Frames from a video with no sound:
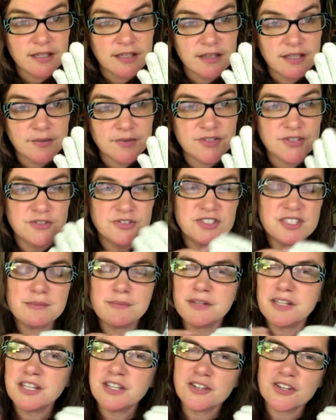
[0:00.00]
interesting.
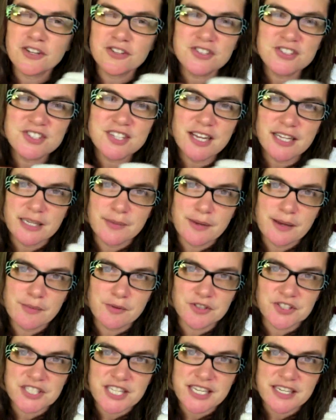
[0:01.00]
But you know, you're just not going to be
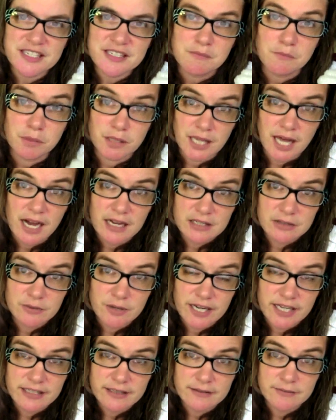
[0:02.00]
able to get it to block
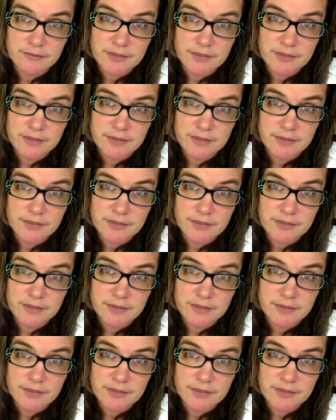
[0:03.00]
right,